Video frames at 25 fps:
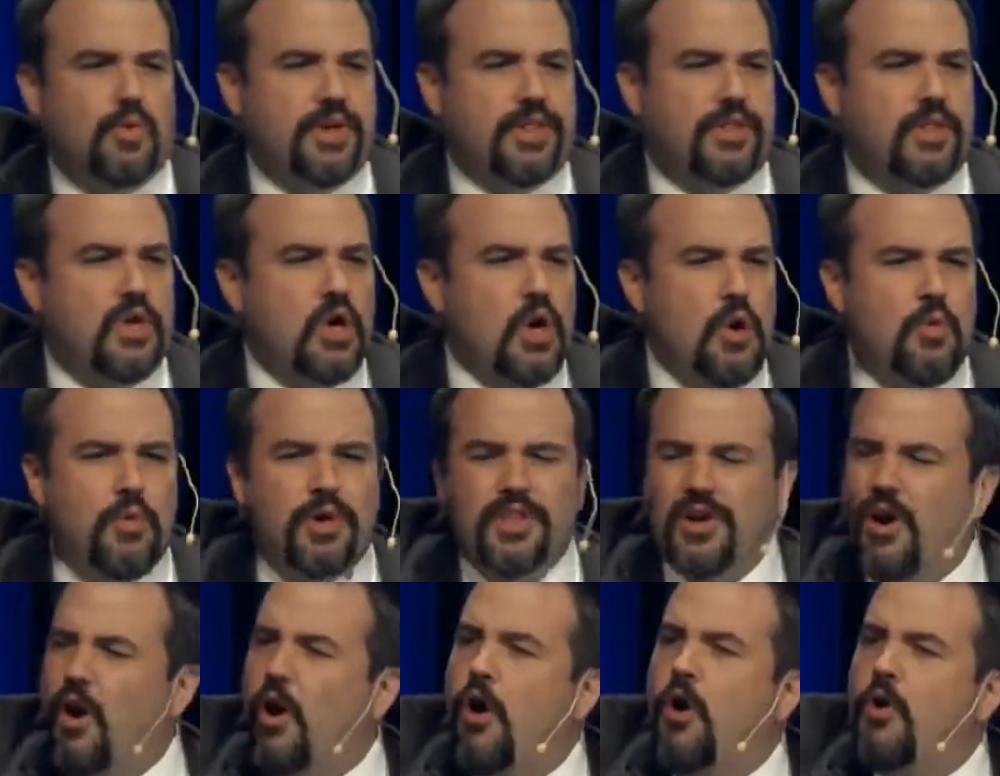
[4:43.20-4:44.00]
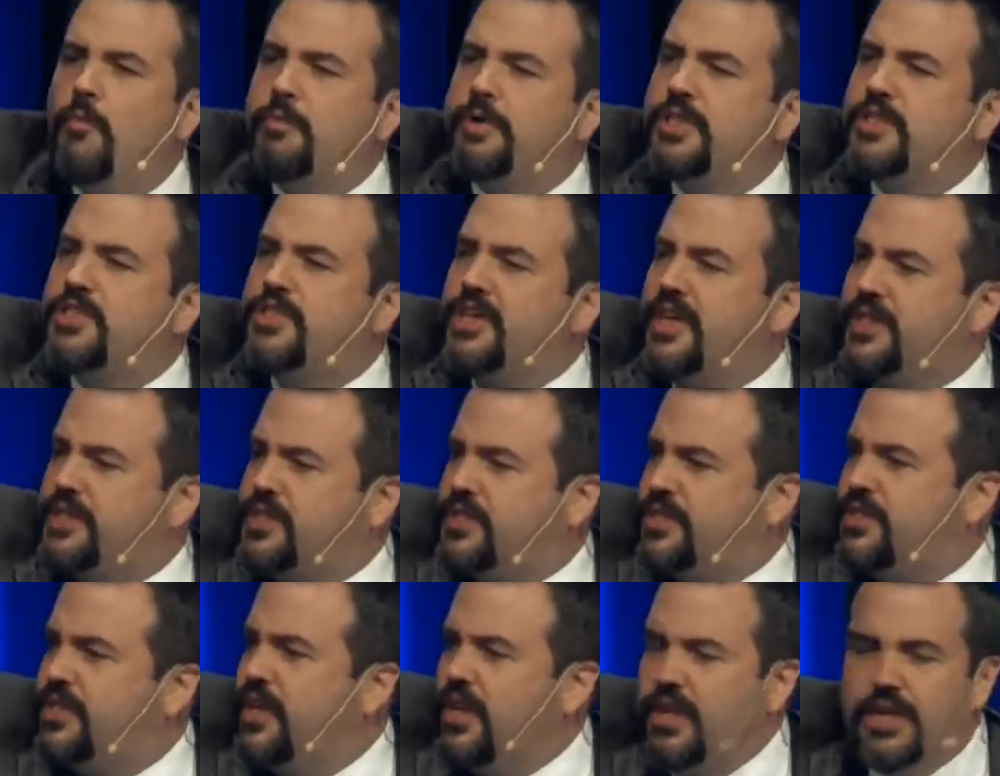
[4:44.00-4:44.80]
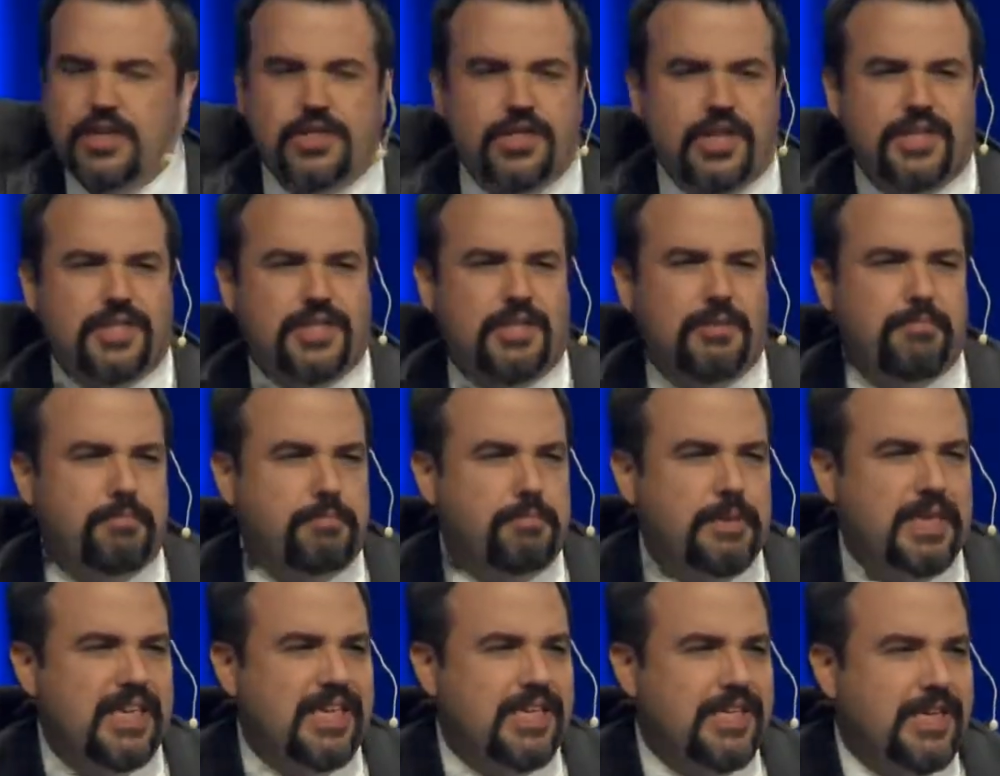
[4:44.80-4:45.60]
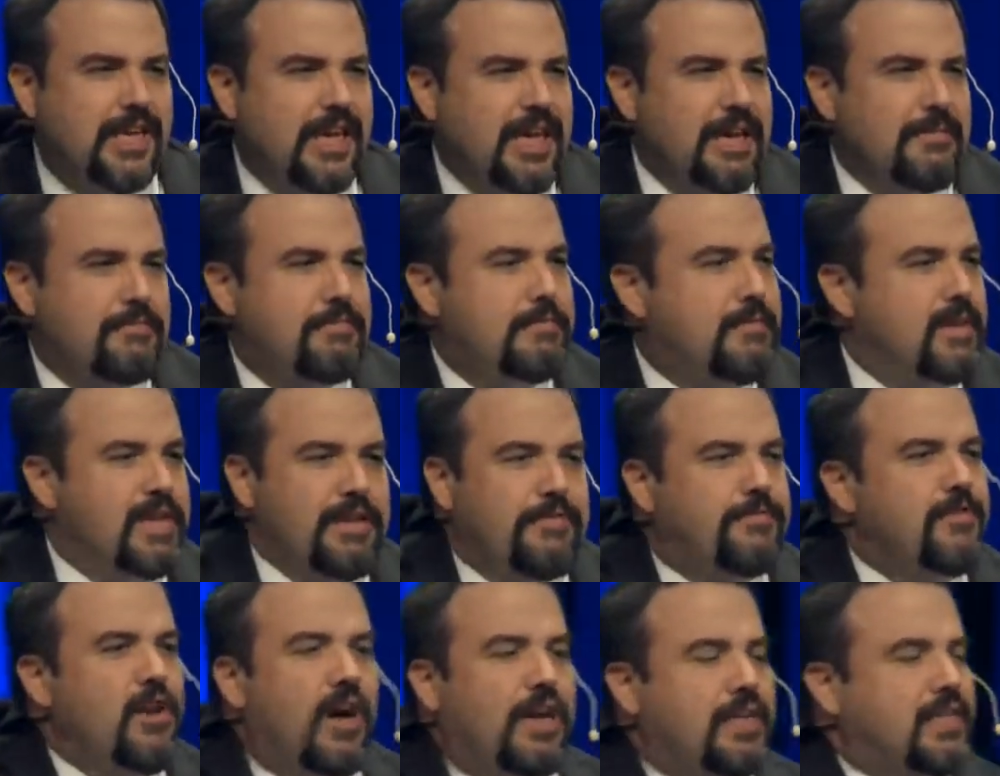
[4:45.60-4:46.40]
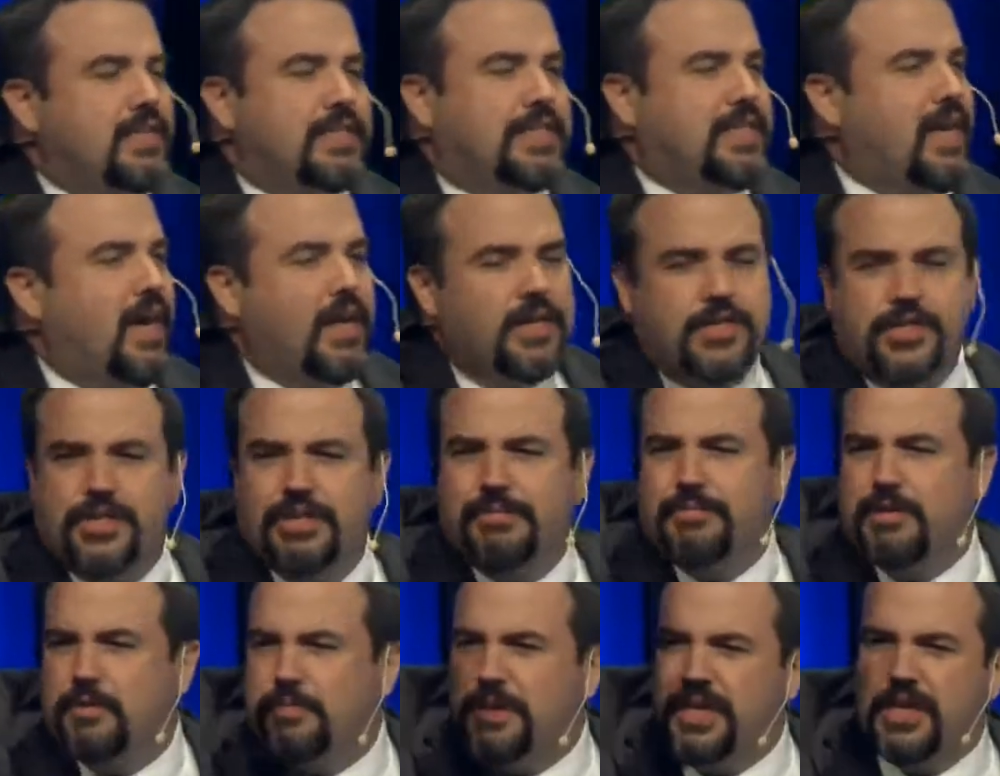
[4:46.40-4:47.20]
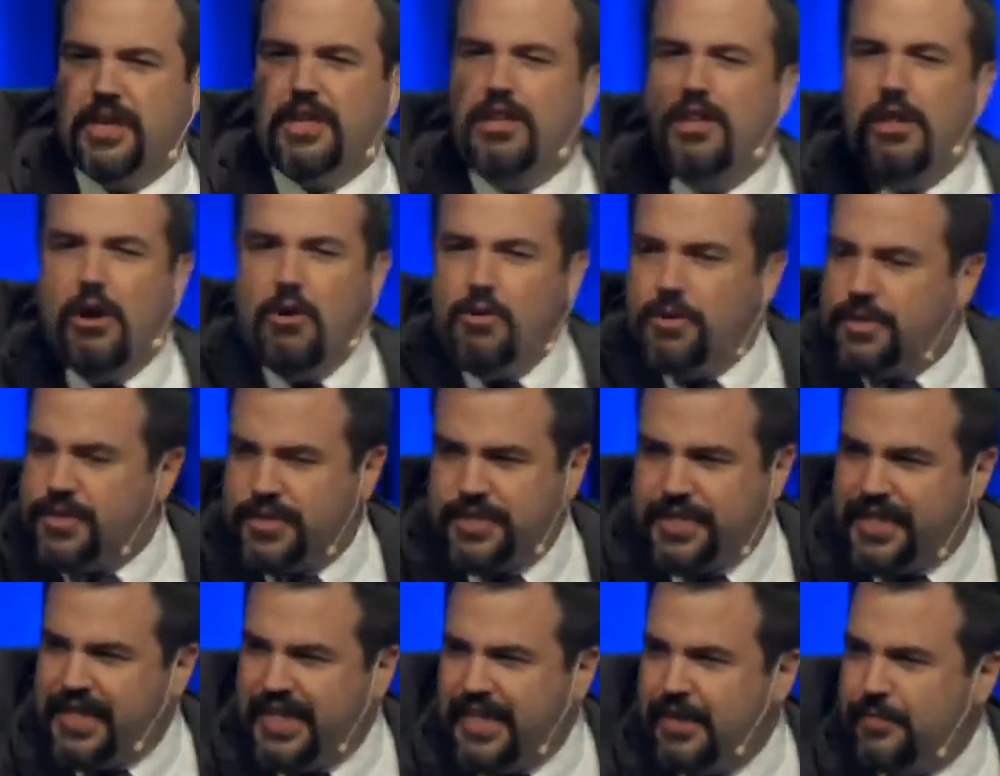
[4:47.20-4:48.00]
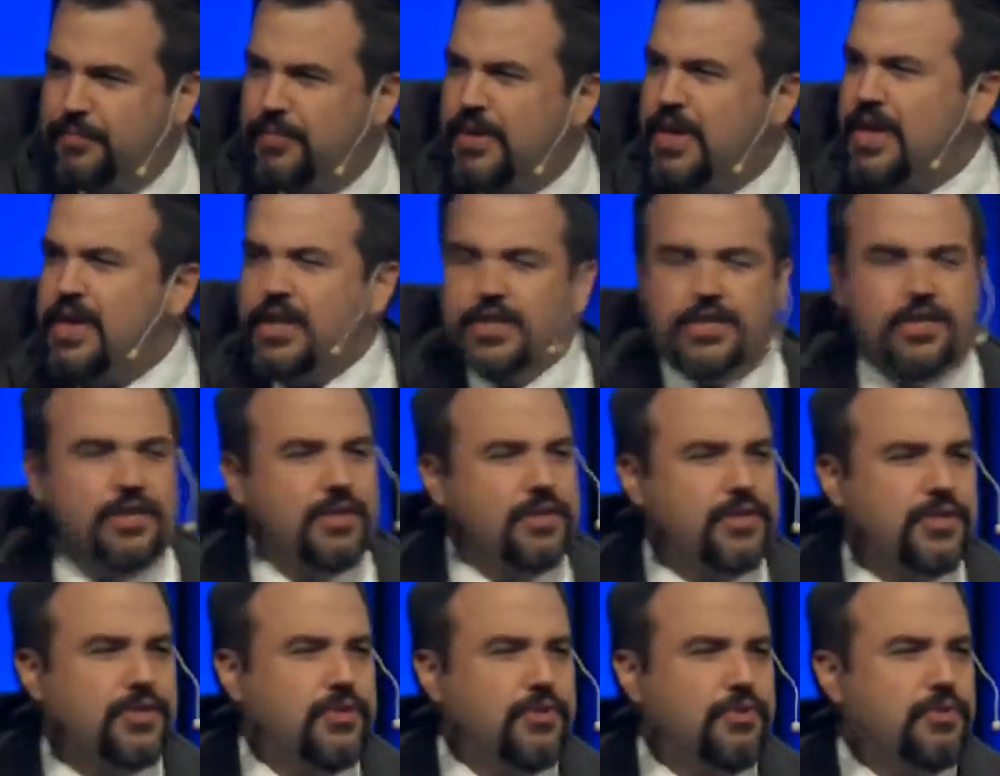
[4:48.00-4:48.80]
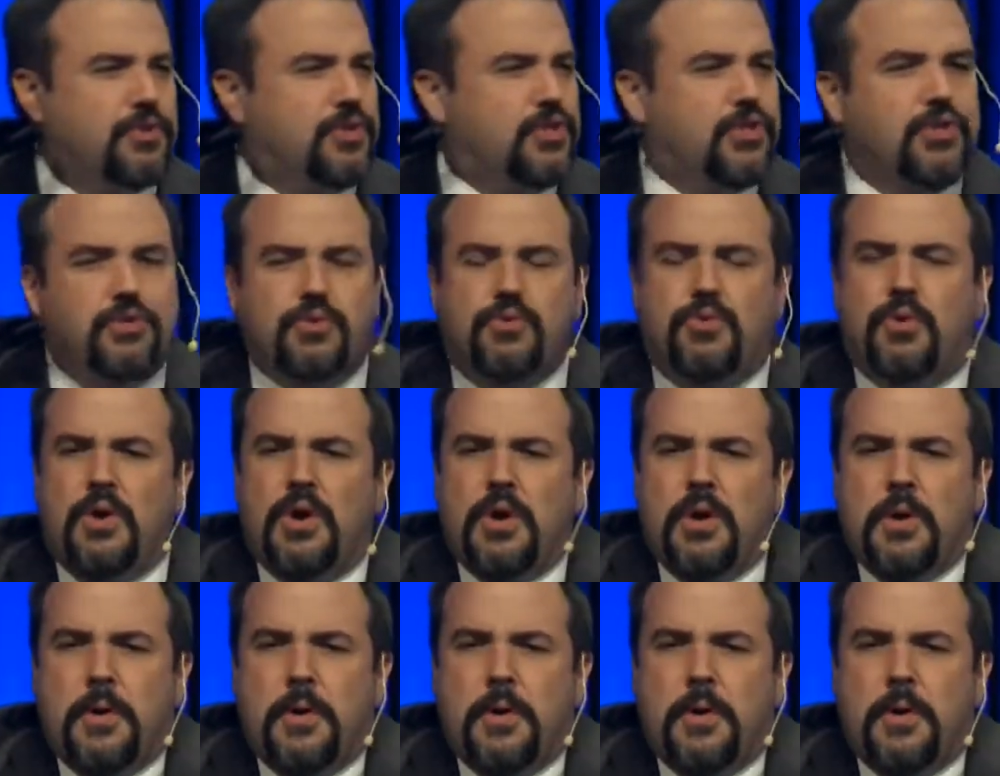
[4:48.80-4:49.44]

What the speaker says: with a hope to just to be, if not to touch him, to be close to him, to